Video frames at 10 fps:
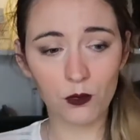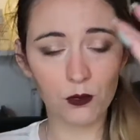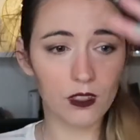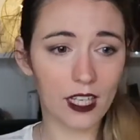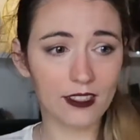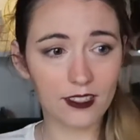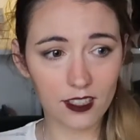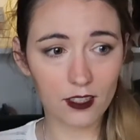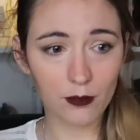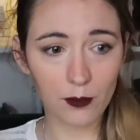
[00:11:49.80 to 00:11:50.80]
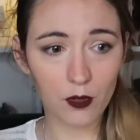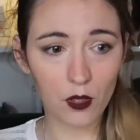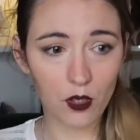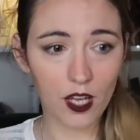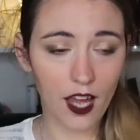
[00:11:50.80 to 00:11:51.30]
like these
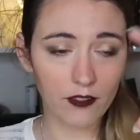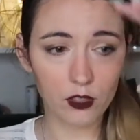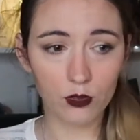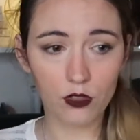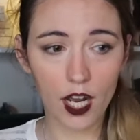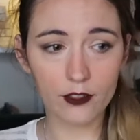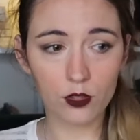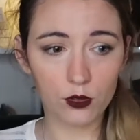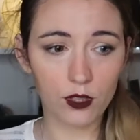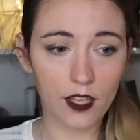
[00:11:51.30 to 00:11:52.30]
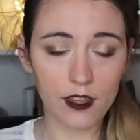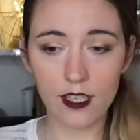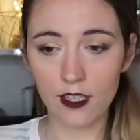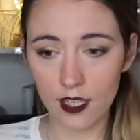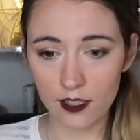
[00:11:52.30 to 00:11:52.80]
people having the right to do
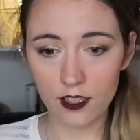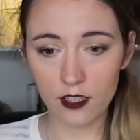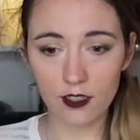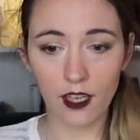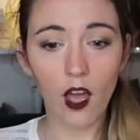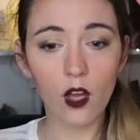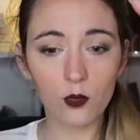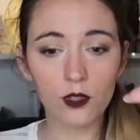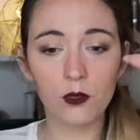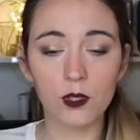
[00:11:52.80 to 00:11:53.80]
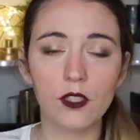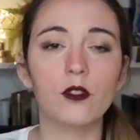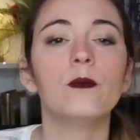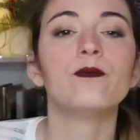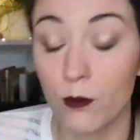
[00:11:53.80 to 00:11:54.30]
anything and here they're hungry and
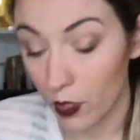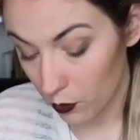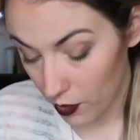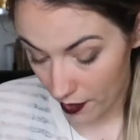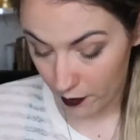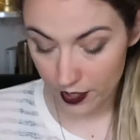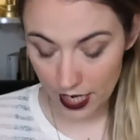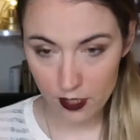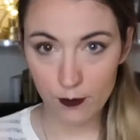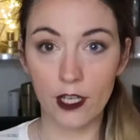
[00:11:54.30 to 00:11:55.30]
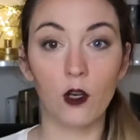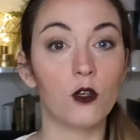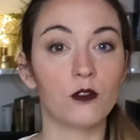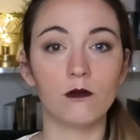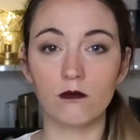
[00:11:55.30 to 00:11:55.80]
whatever. But whatever, that's my
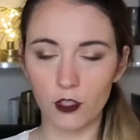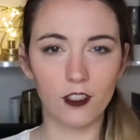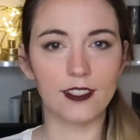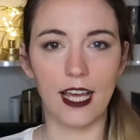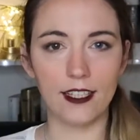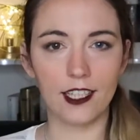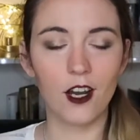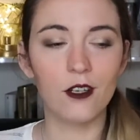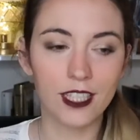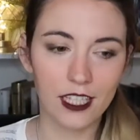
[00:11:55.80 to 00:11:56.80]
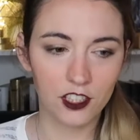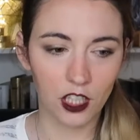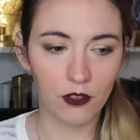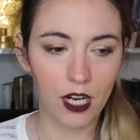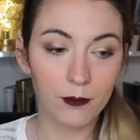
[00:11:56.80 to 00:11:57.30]
own understanding of that
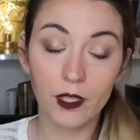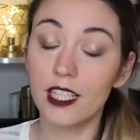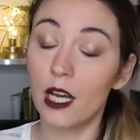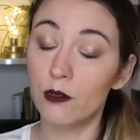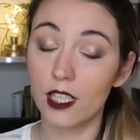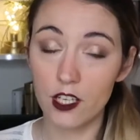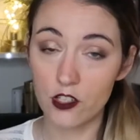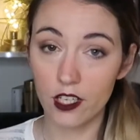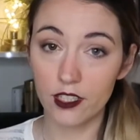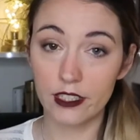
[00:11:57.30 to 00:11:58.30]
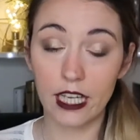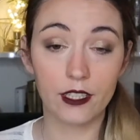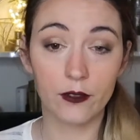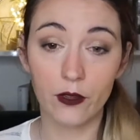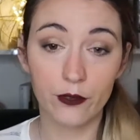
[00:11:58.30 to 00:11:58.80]
genre, but I really enjoyed it. I
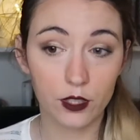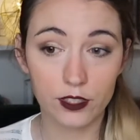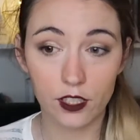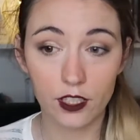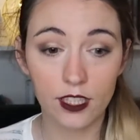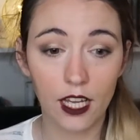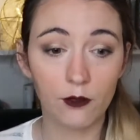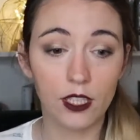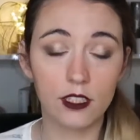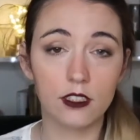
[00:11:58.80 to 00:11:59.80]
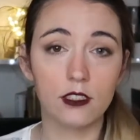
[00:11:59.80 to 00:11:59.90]
gave it 4 stars. I read it